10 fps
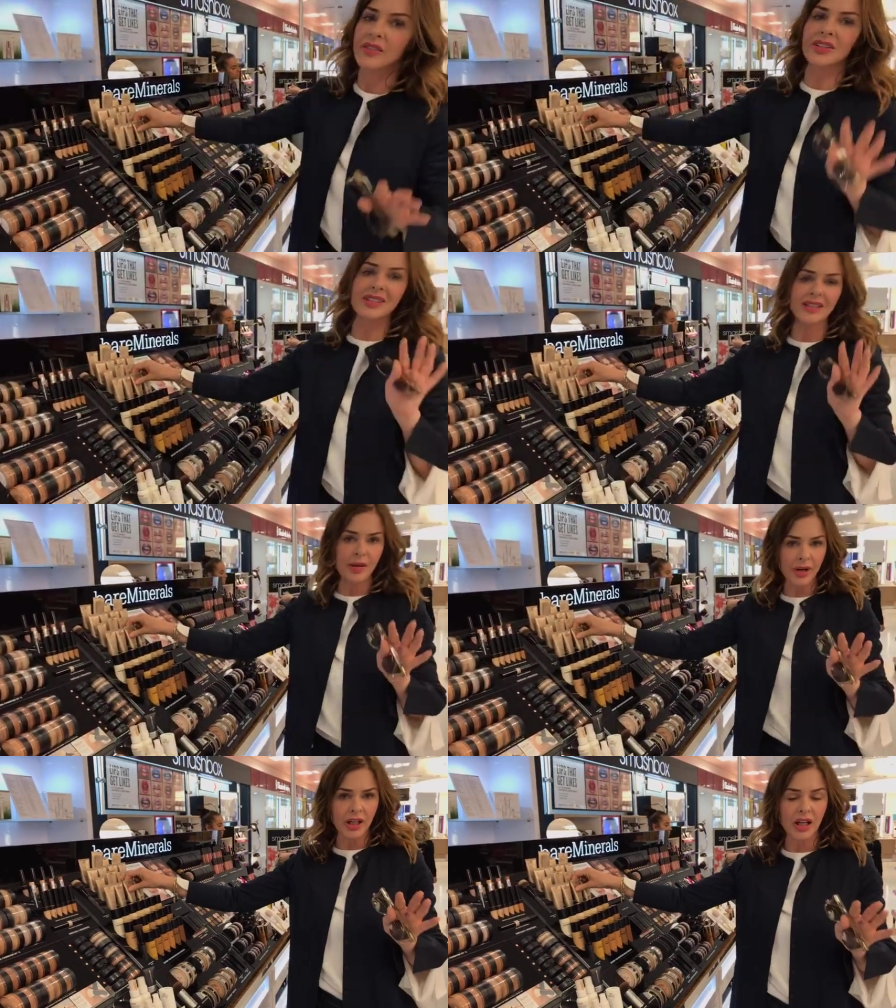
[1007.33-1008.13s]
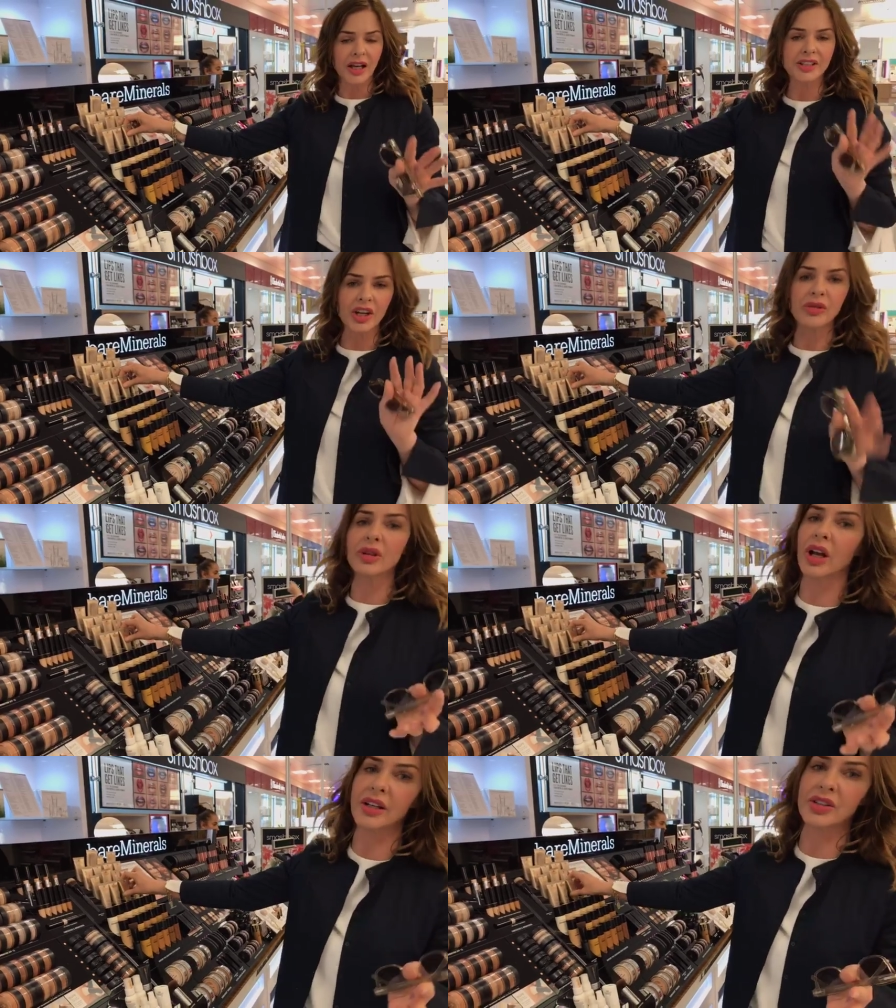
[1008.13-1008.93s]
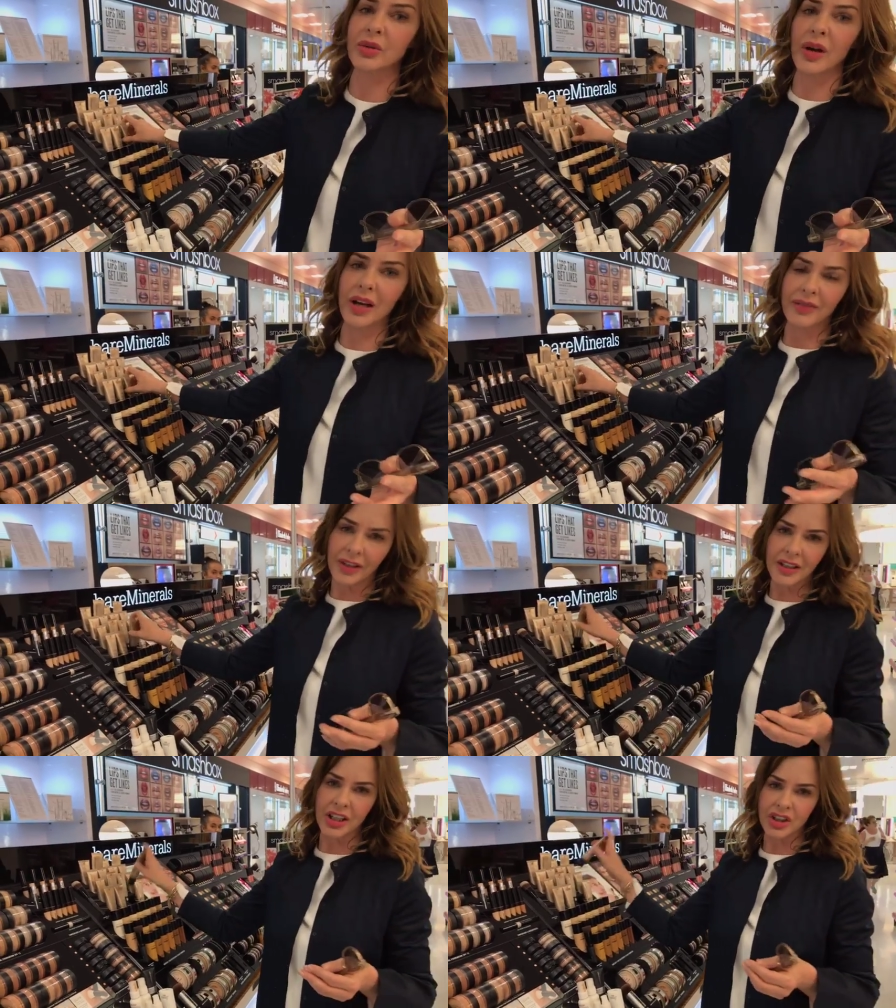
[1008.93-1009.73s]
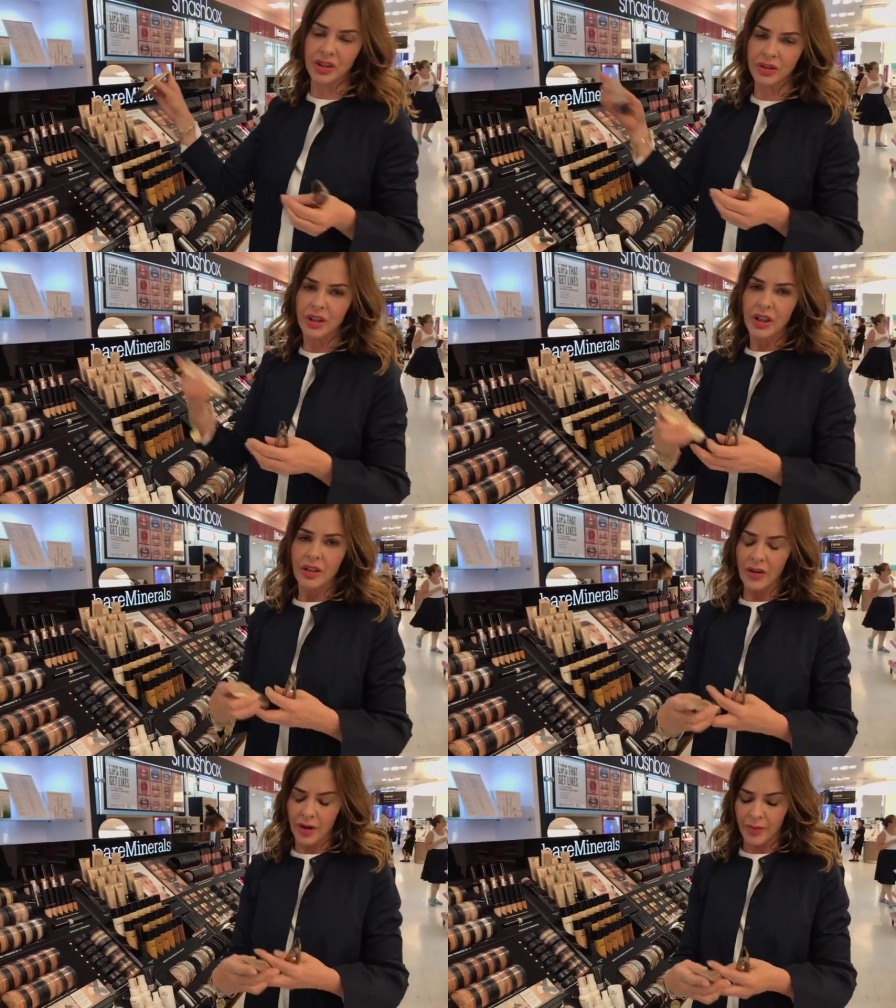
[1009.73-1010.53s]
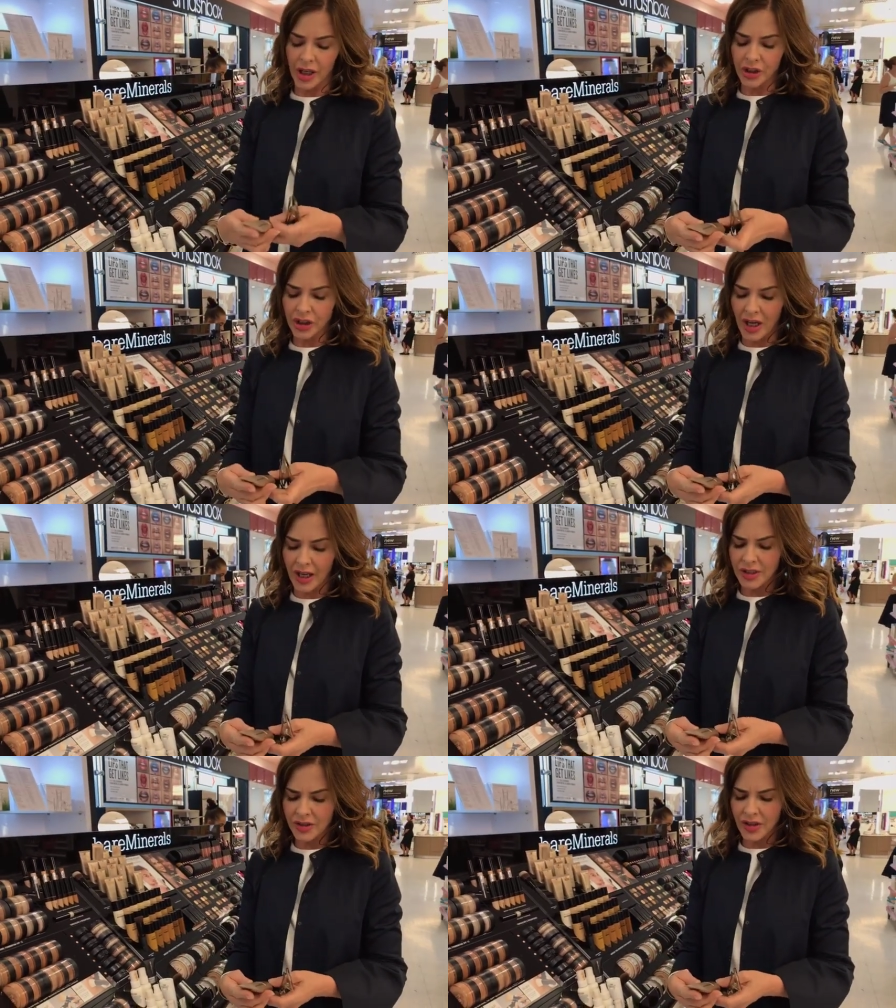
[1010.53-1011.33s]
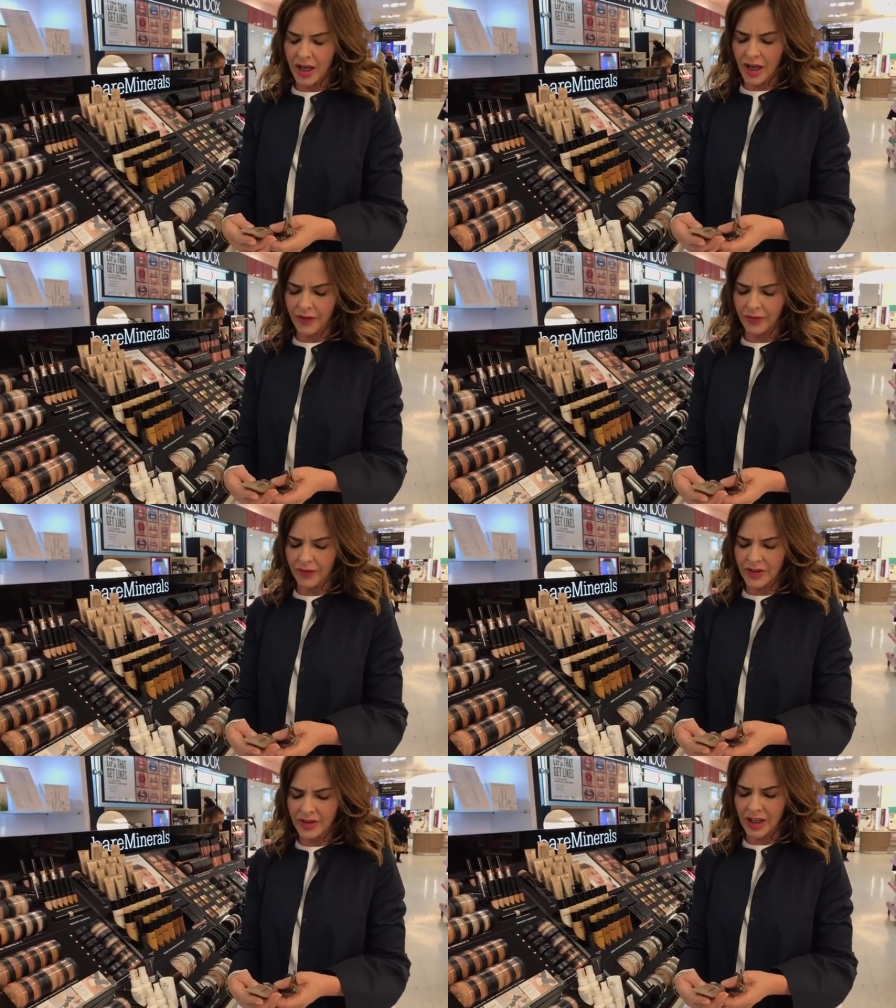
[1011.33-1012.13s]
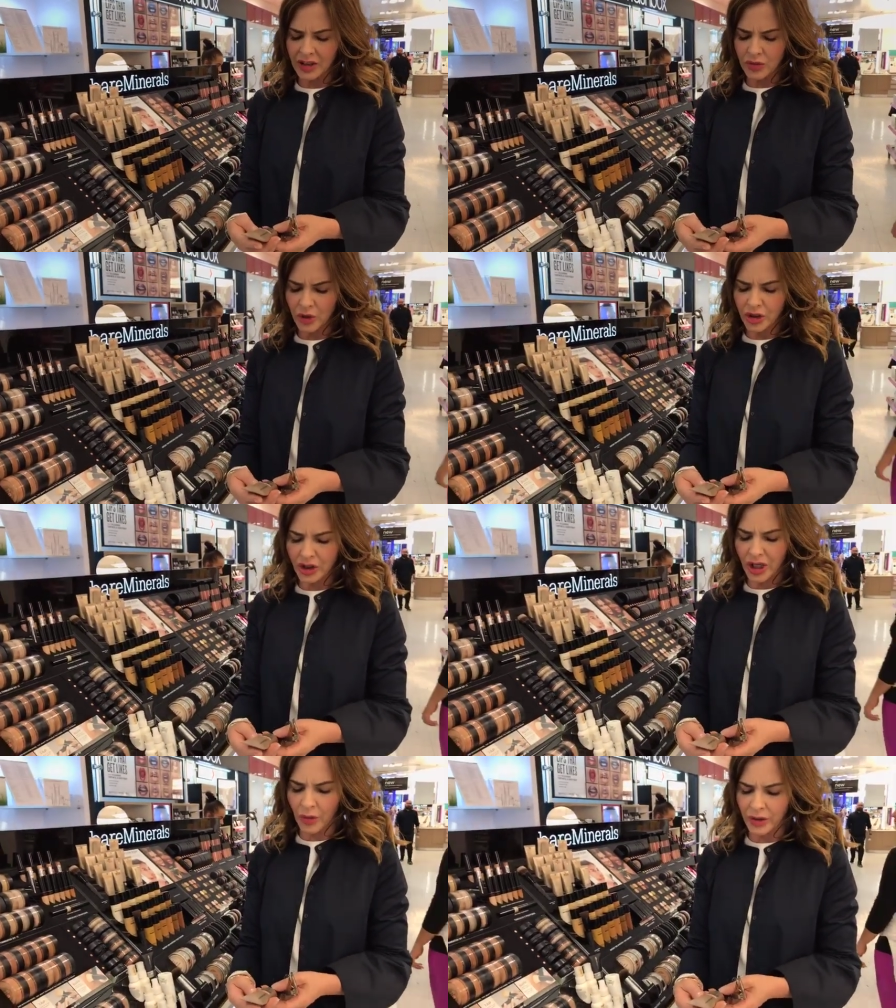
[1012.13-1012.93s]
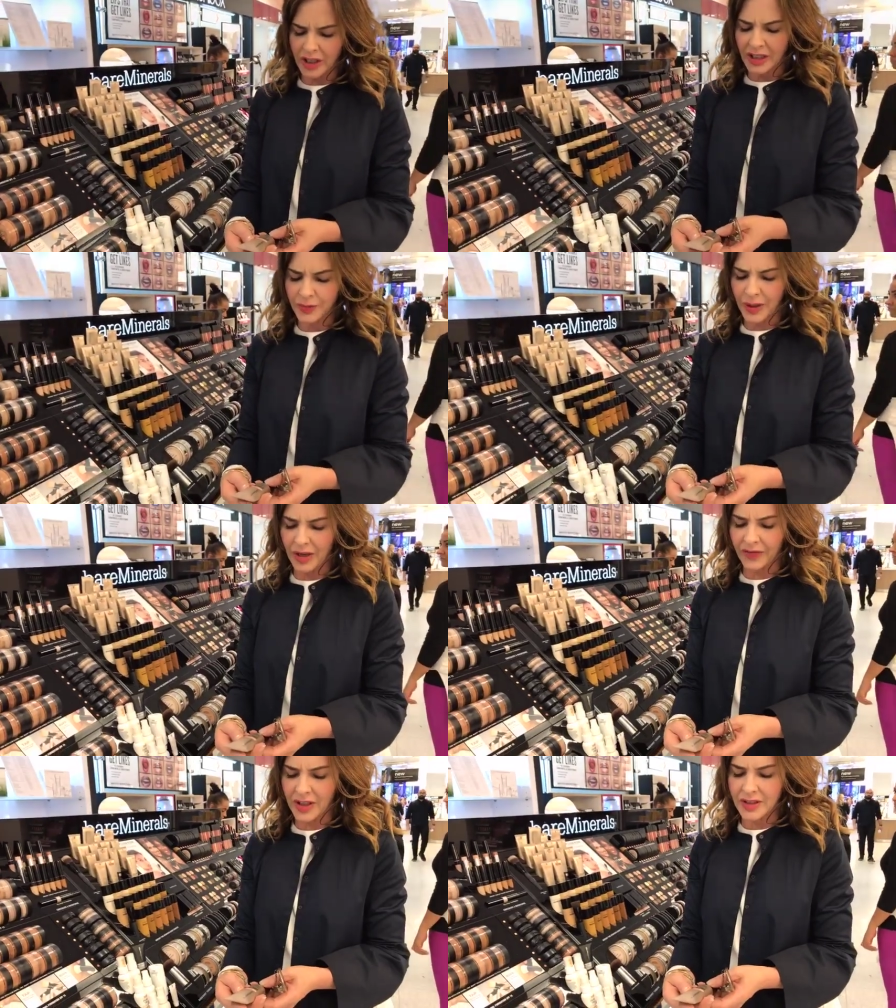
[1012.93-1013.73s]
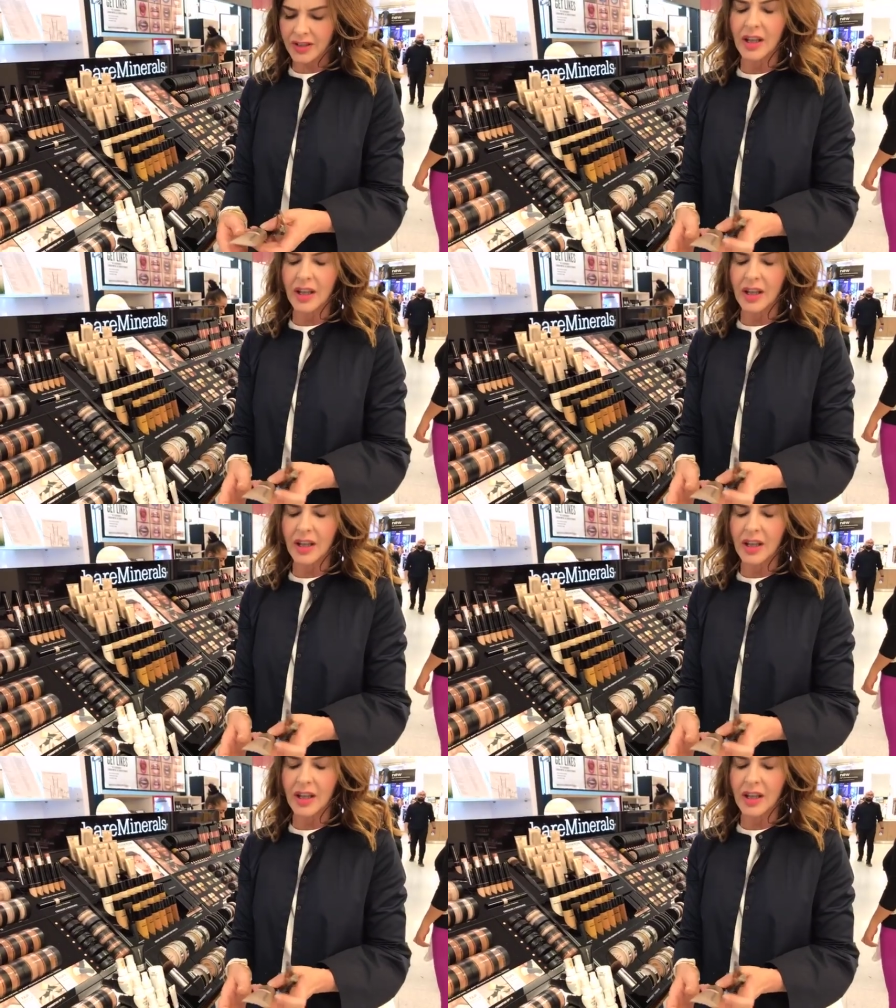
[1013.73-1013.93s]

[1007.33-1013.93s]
For summer, I don't like to wear foundation very much, and they have this. I just want to check what the SPF is.